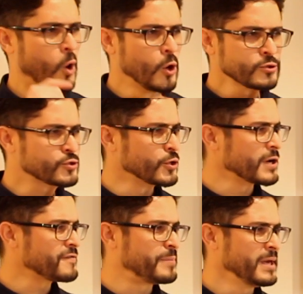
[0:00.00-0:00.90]
All
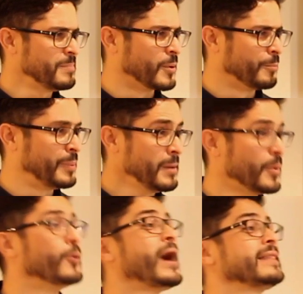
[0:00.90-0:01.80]
sort of people
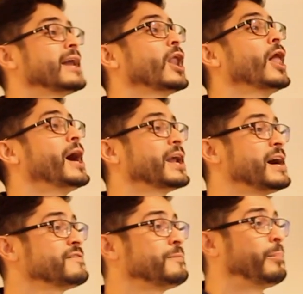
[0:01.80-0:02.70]
who had a lot
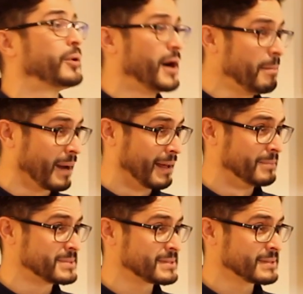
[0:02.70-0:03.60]
of
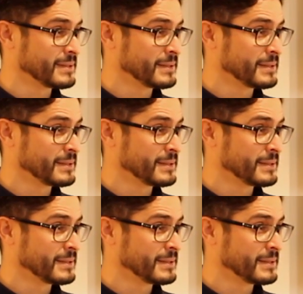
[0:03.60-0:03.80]
problems.